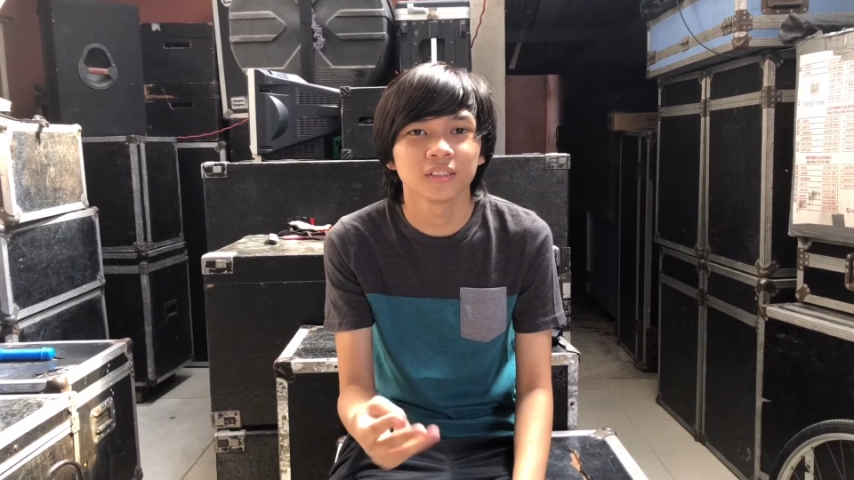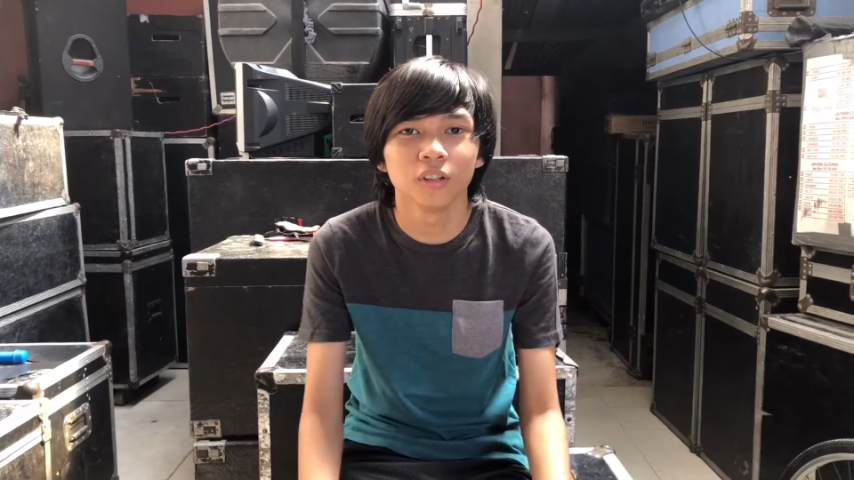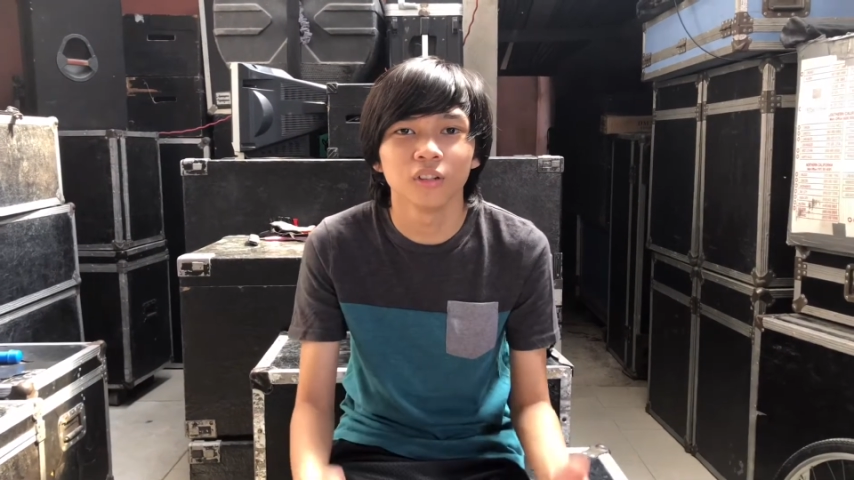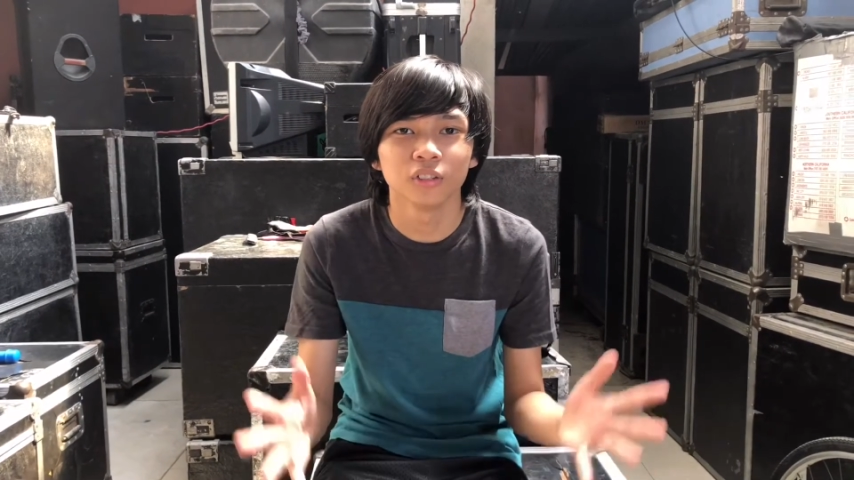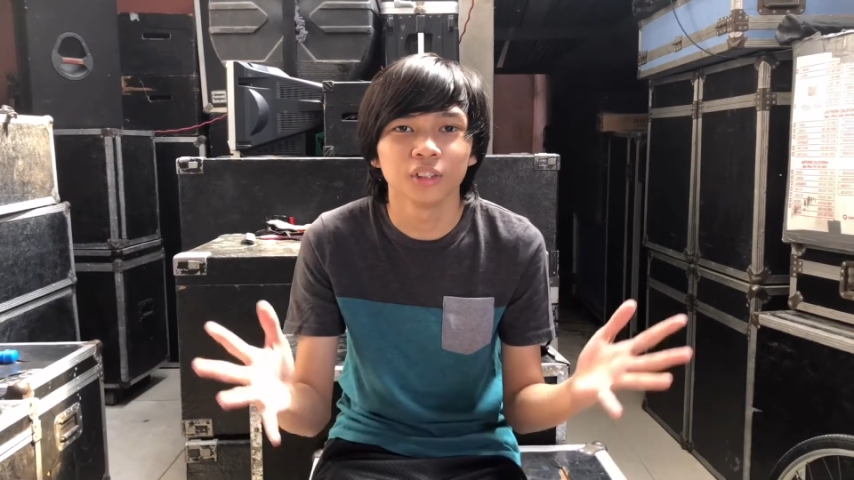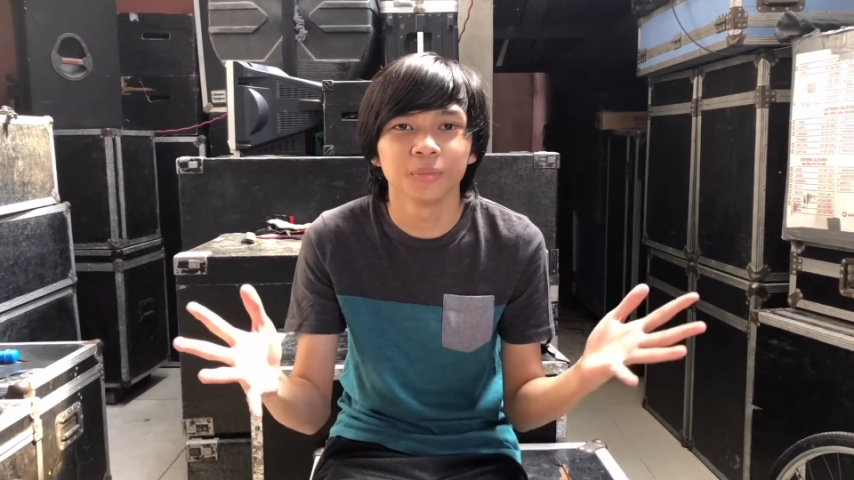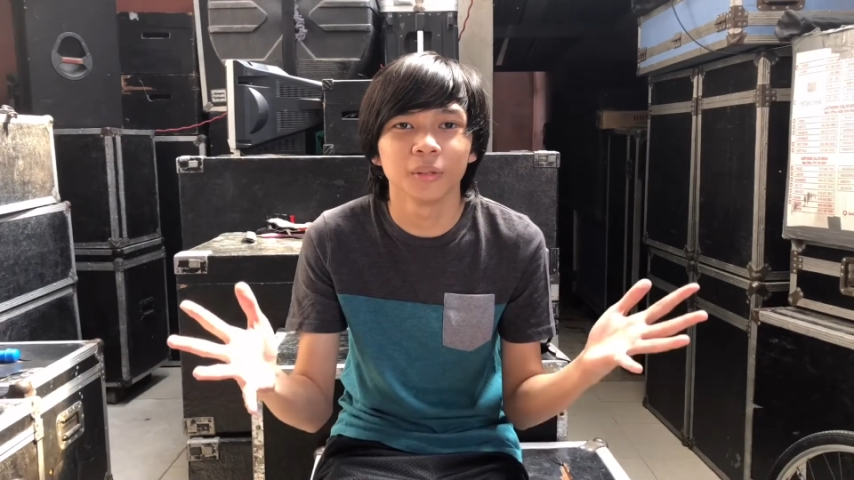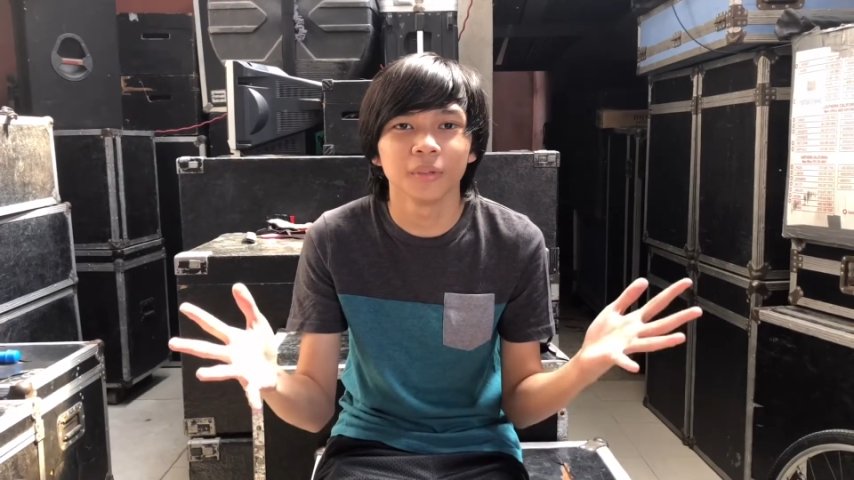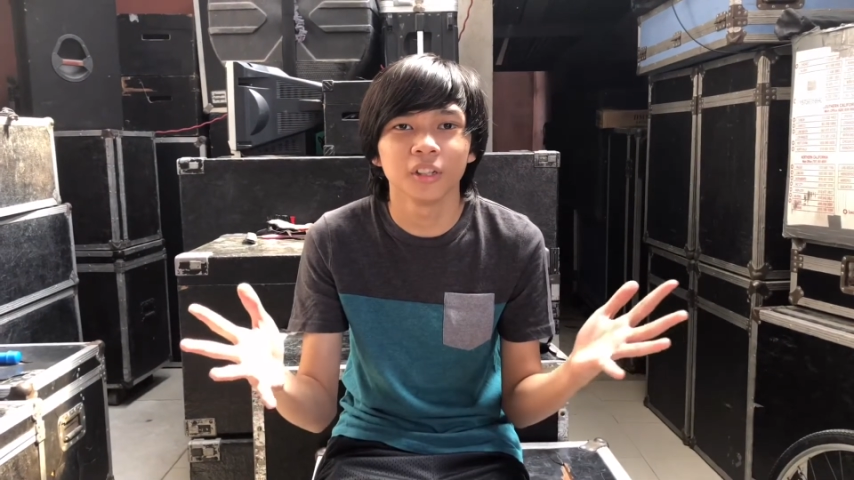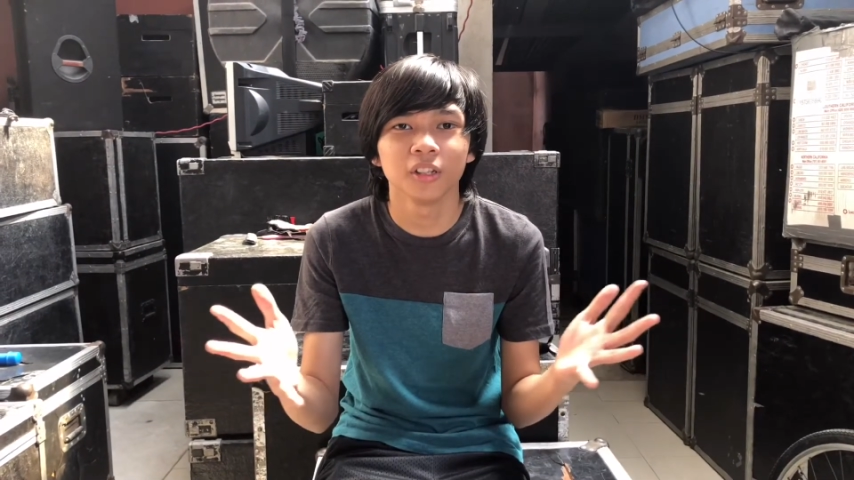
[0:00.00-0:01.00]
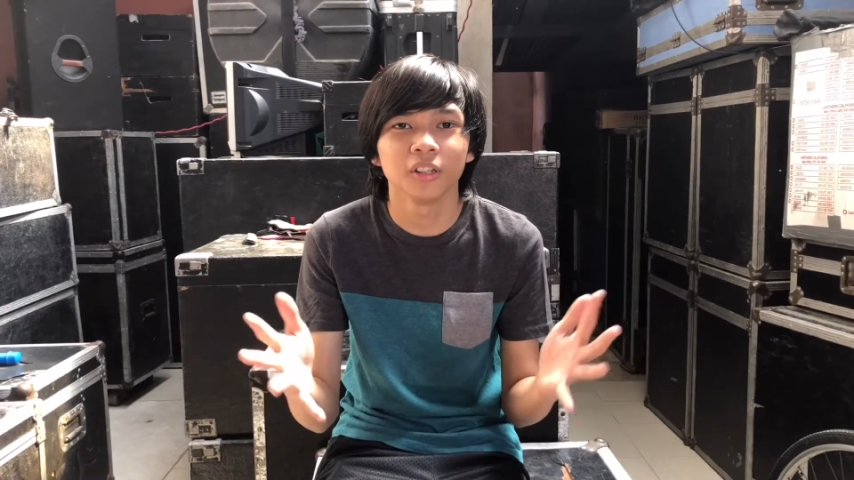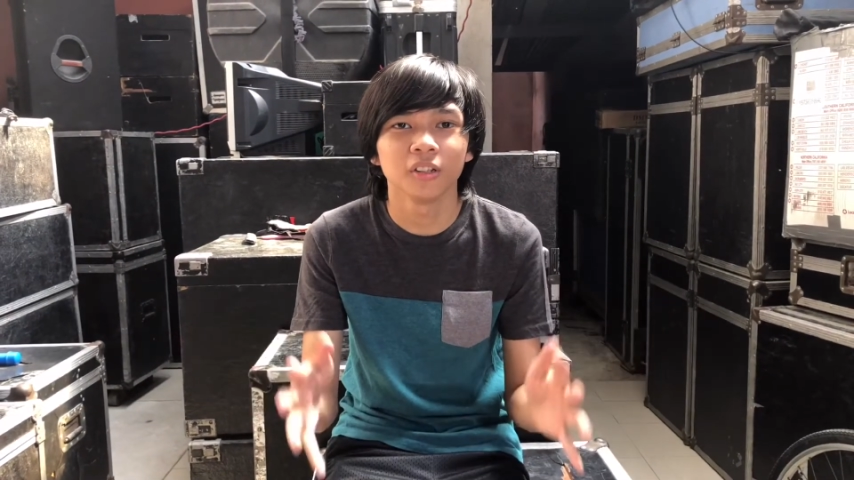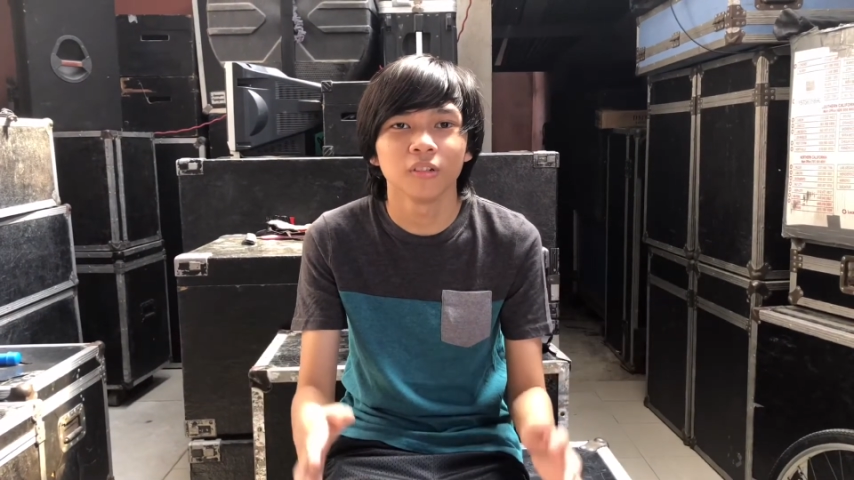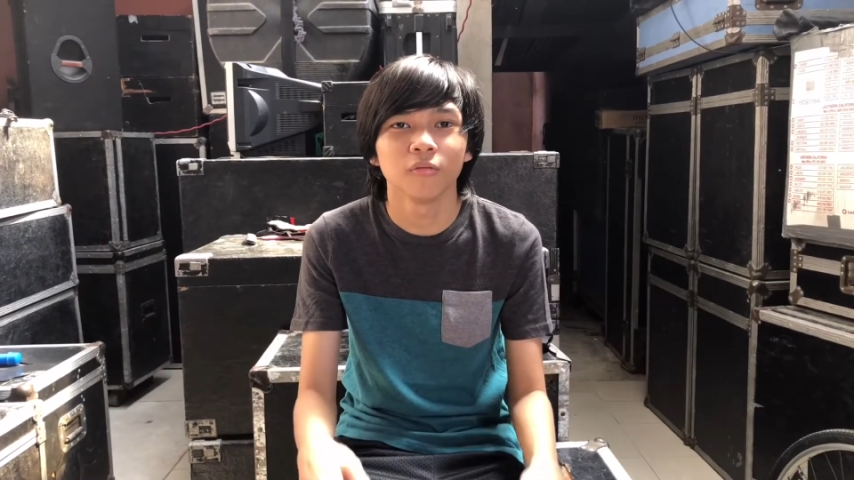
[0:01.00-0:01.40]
Who knows, maybe